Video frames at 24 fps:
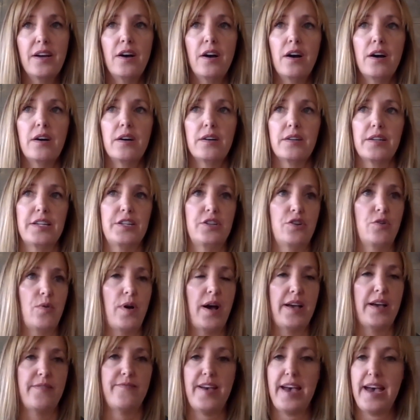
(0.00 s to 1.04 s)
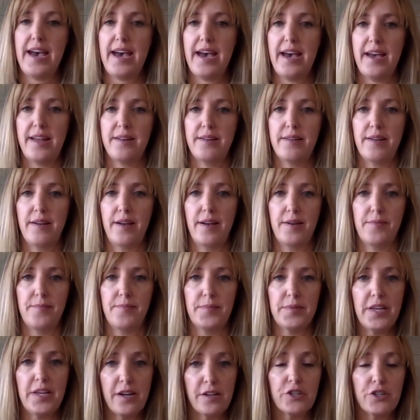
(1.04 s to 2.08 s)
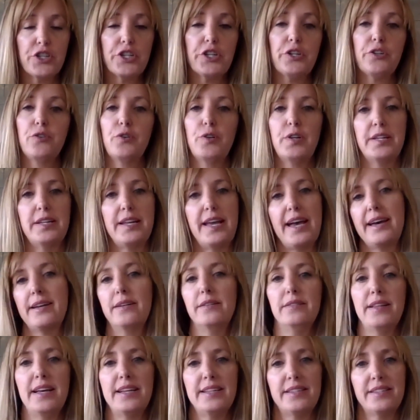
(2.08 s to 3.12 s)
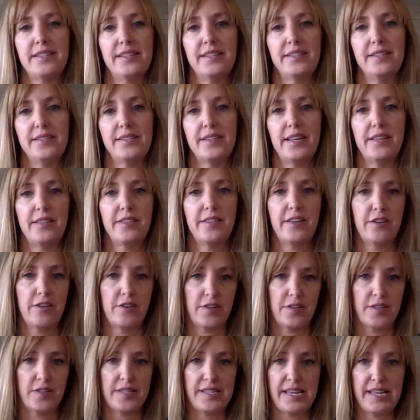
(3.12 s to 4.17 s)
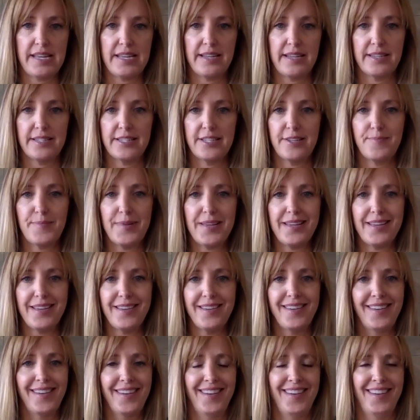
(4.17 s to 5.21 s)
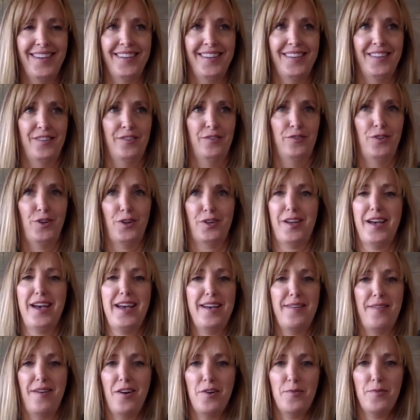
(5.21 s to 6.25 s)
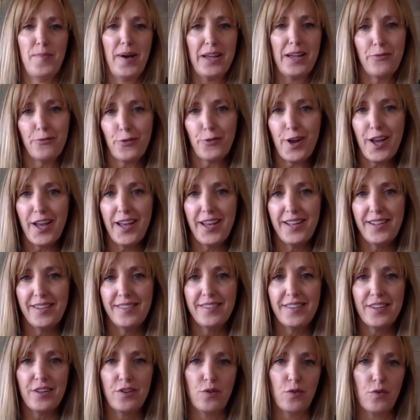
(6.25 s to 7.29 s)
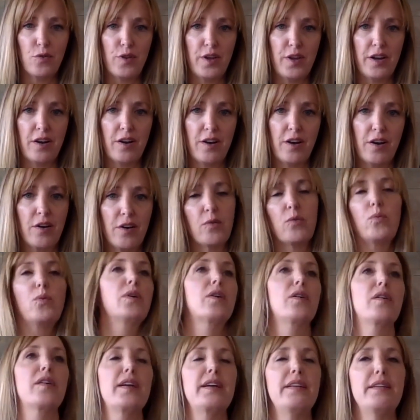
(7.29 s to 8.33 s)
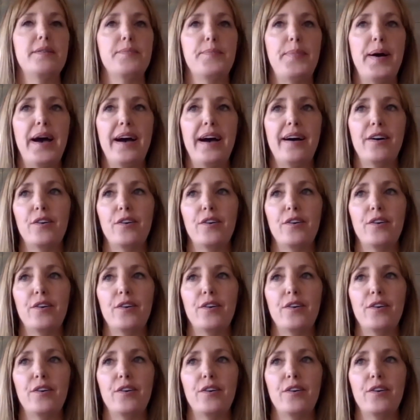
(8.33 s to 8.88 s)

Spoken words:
you know, I've had young children and adolescents, and they're saying to me, look, all my friends, you know, they're worried about,